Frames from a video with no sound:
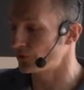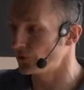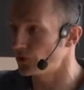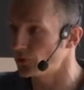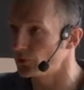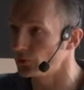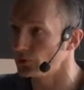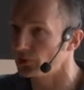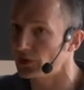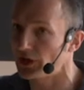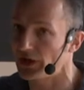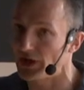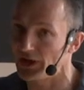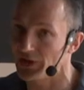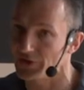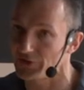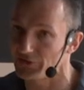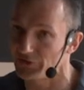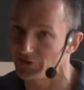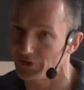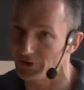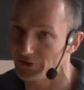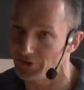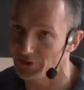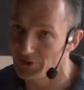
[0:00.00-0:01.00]
role,
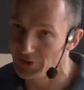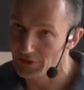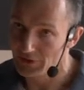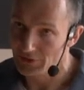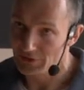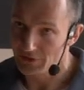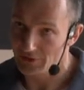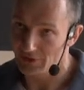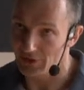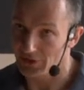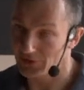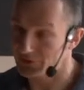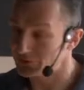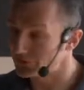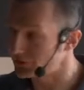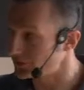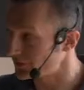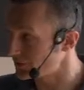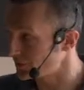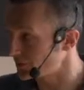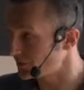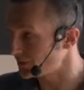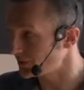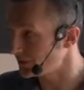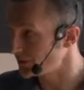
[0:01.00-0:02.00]
and that
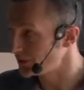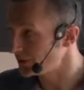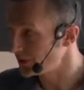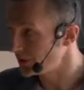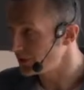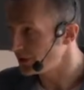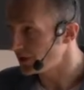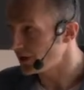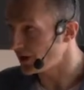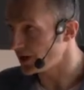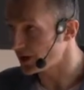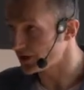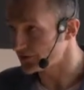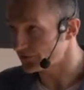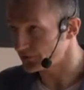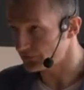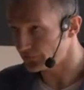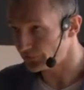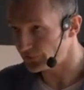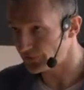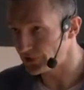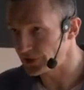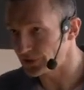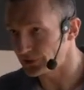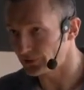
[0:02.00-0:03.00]
I
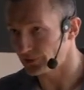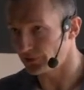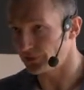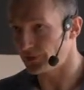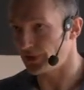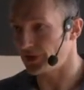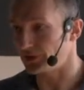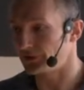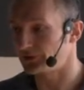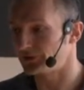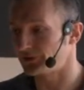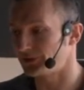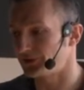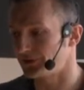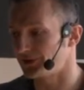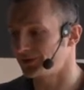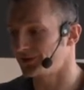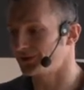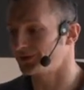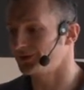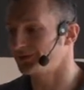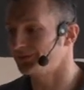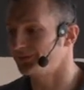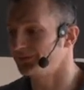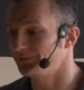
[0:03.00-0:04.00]
feel
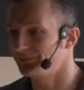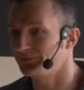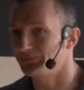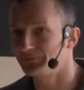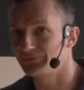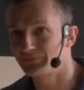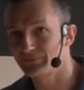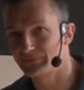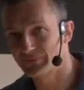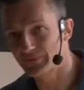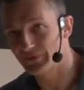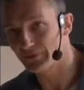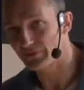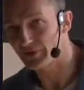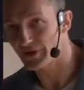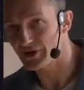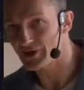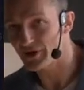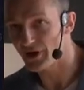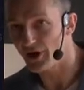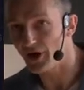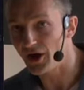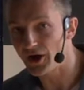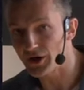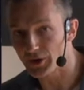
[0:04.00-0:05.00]
that
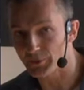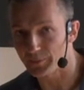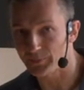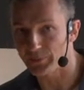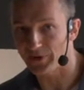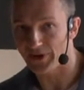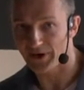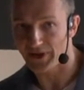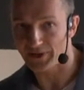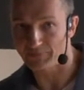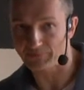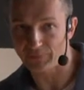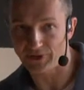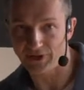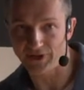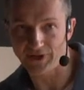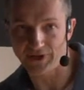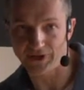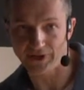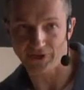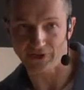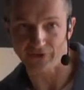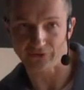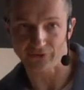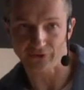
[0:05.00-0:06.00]
they are
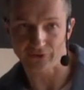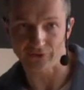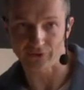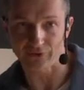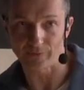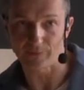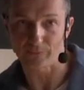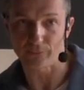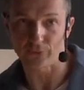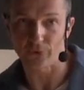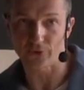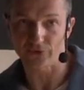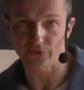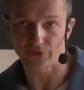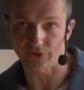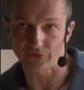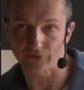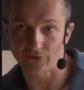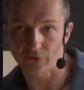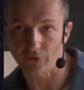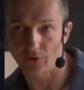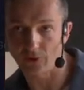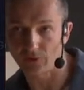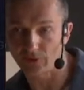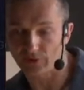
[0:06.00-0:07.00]
playing this
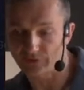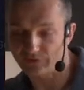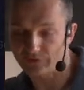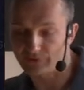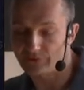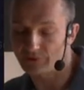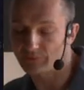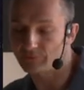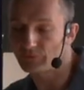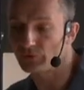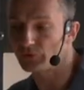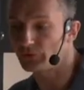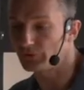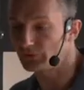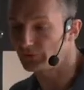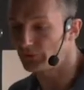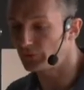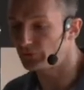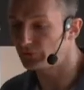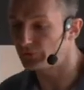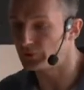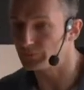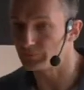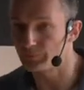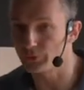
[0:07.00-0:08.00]
important role
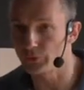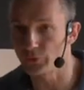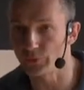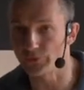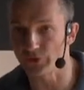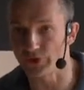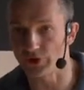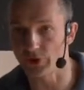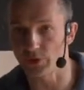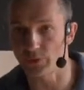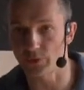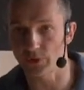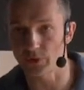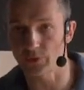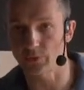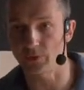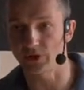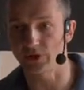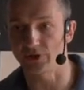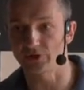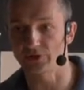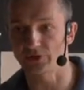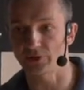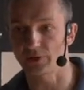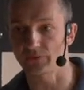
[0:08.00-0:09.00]
of improving our
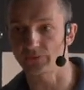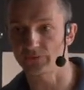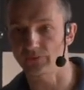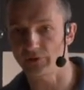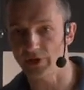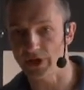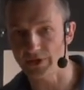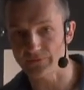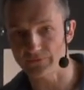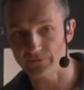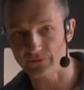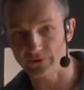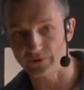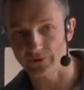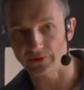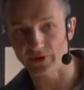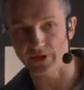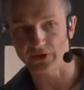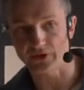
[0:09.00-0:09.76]
quality of life, it